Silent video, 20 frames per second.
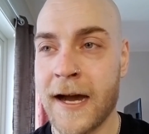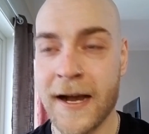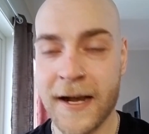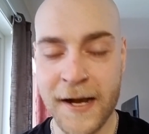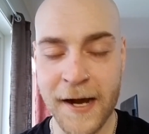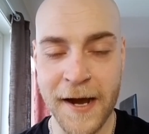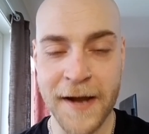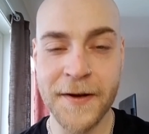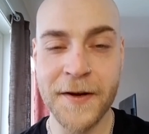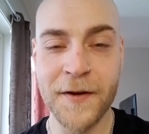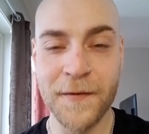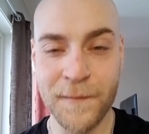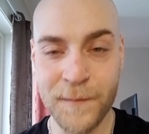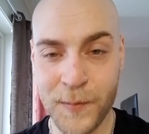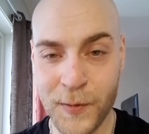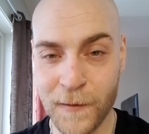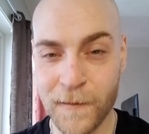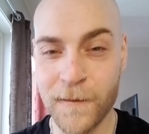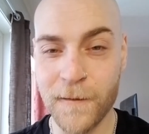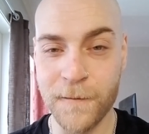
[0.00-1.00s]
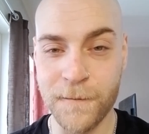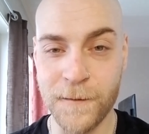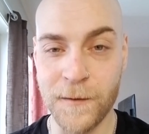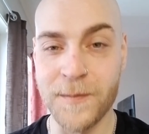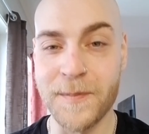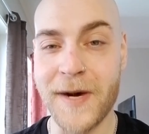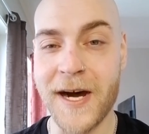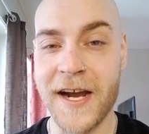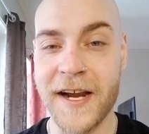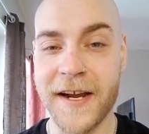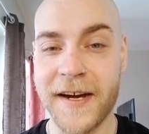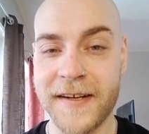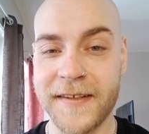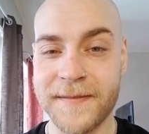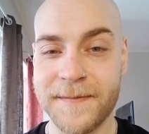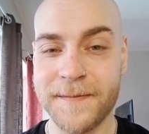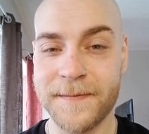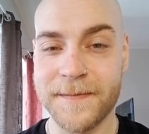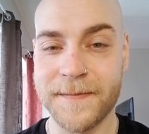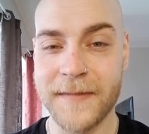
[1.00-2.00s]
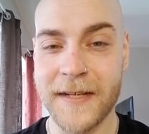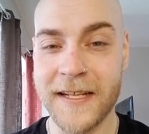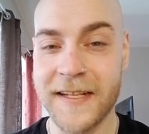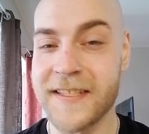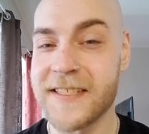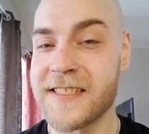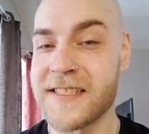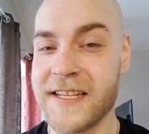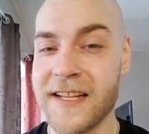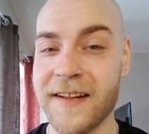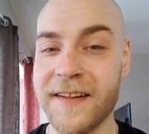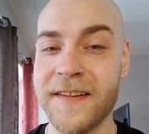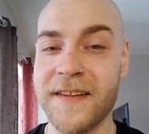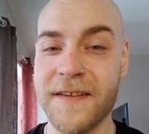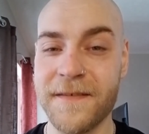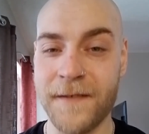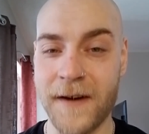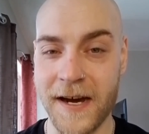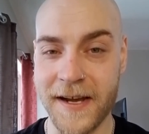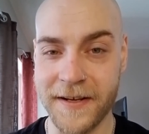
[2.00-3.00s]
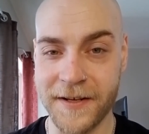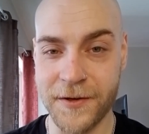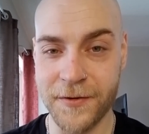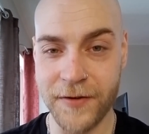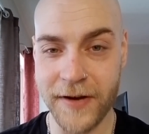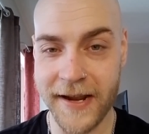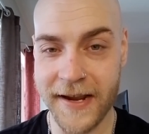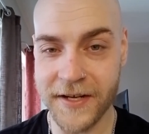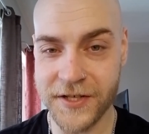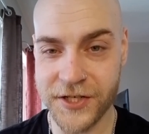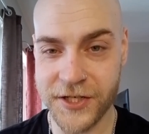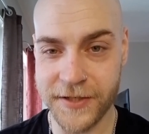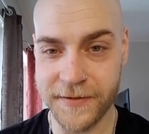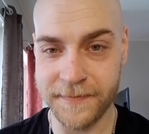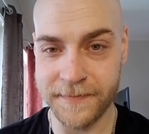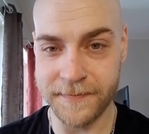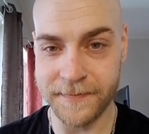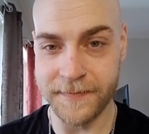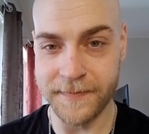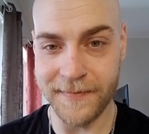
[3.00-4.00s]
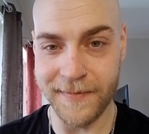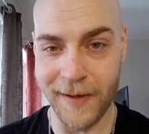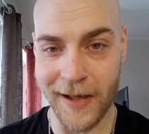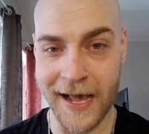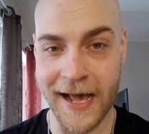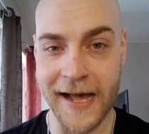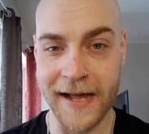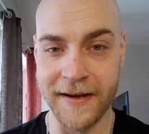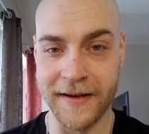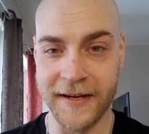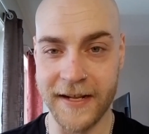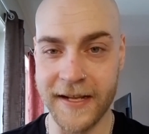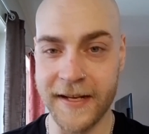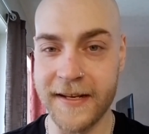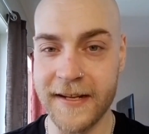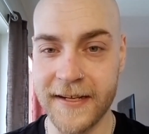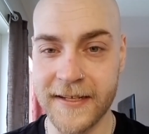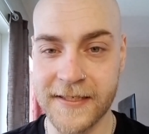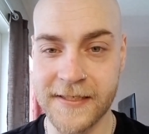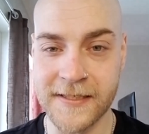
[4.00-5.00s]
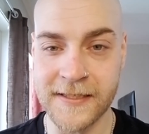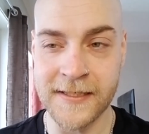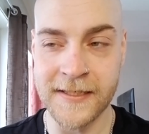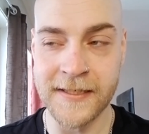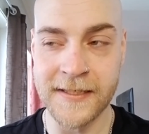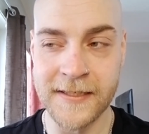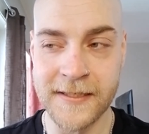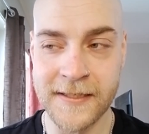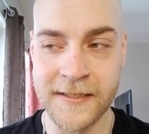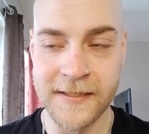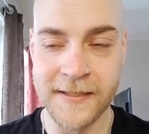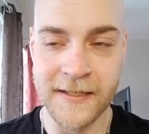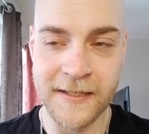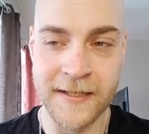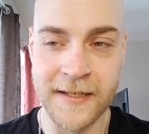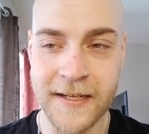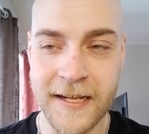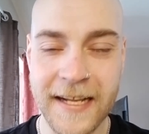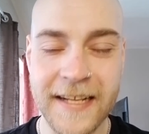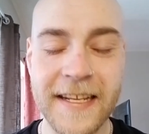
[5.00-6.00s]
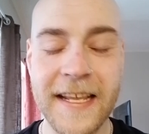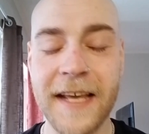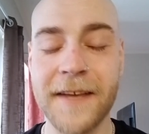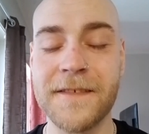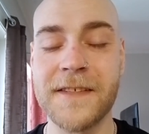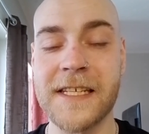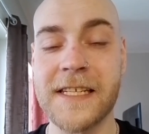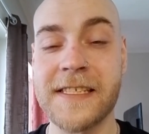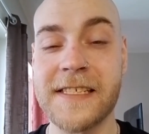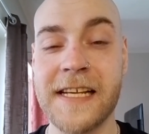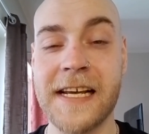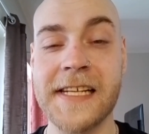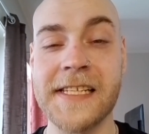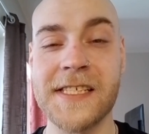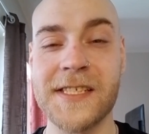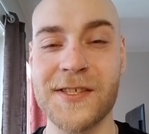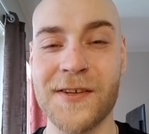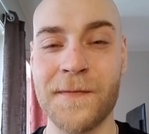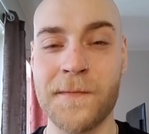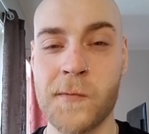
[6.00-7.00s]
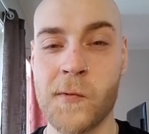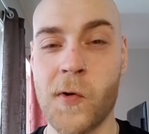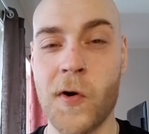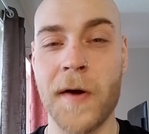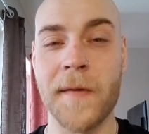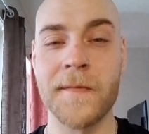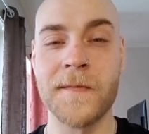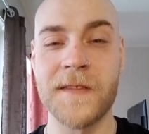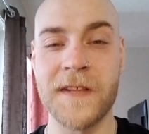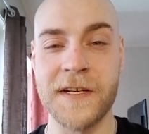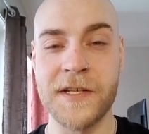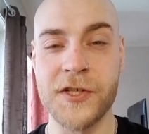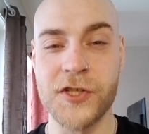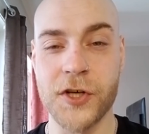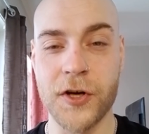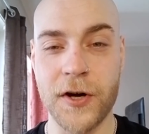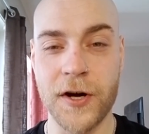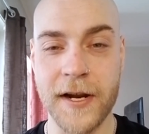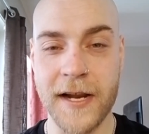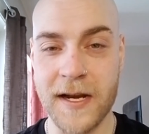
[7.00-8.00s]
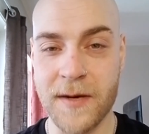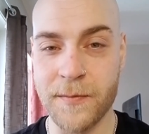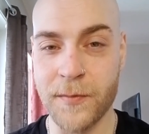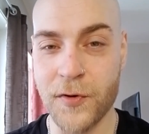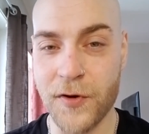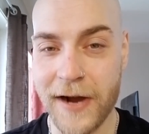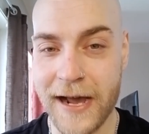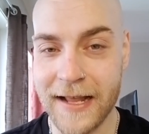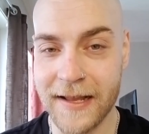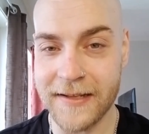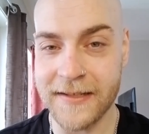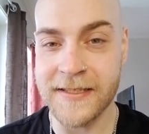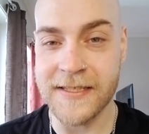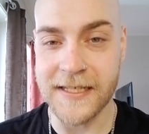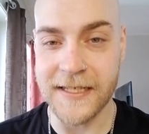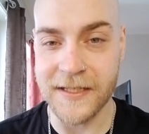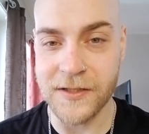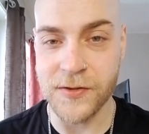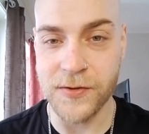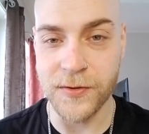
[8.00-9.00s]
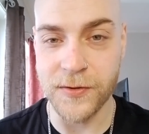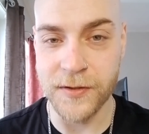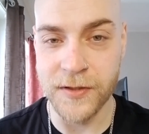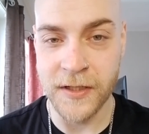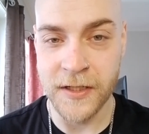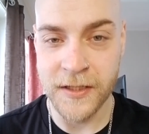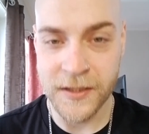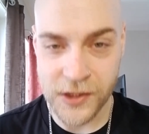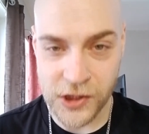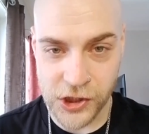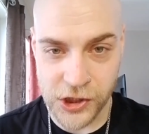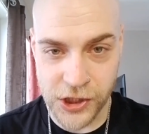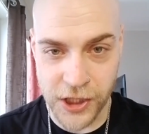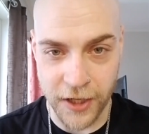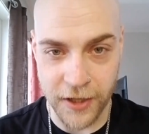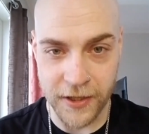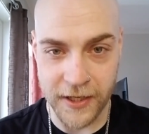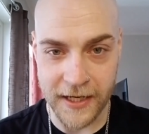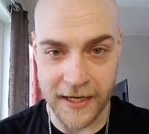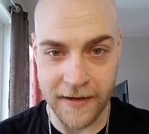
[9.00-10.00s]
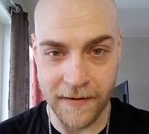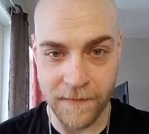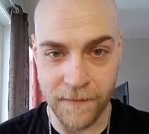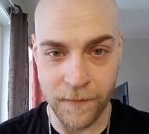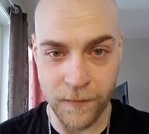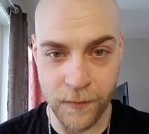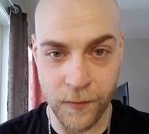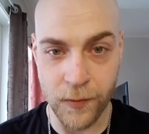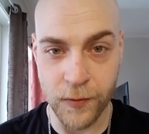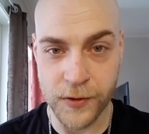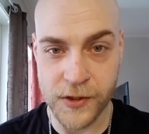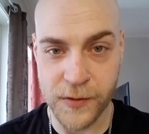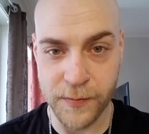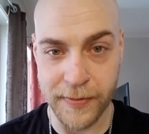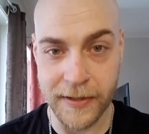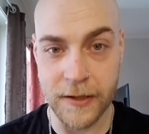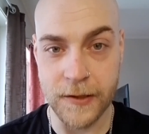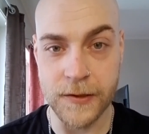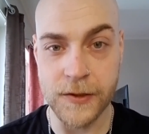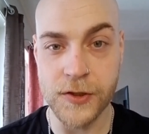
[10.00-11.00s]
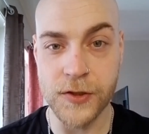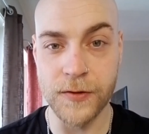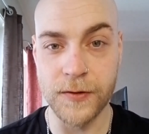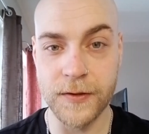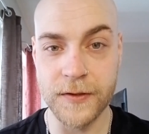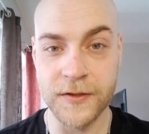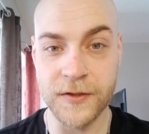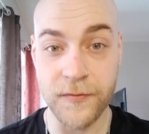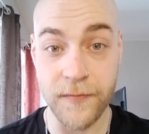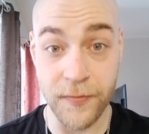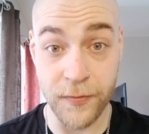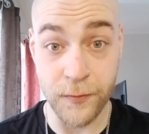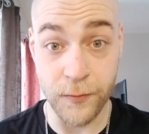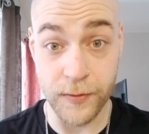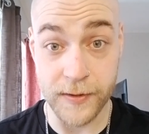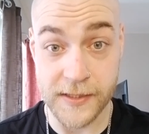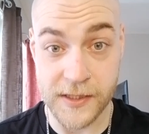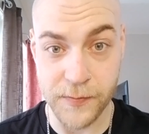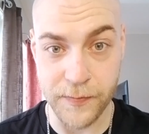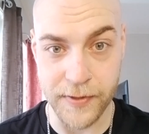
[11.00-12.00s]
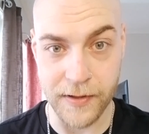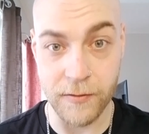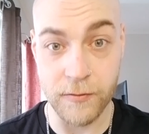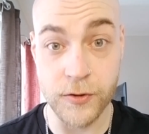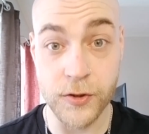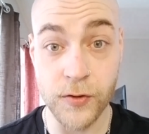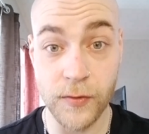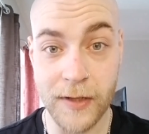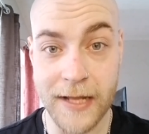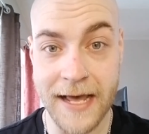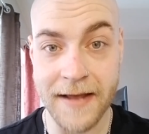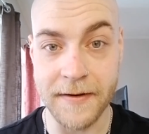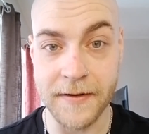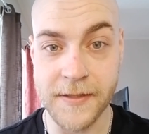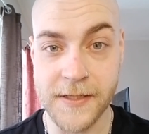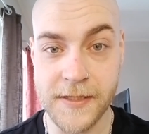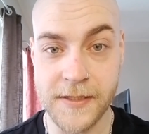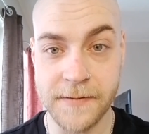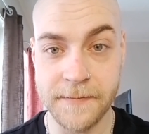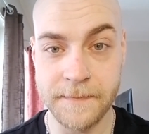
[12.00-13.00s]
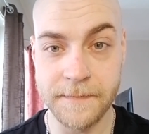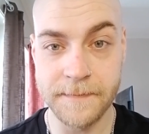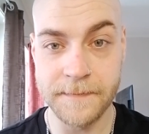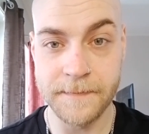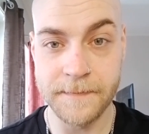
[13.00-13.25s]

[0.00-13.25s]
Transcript: a kind of beautiful Maya. It is still divine creation. And it gives a sense of warmth and joy and morality to study it through a spiritual lens.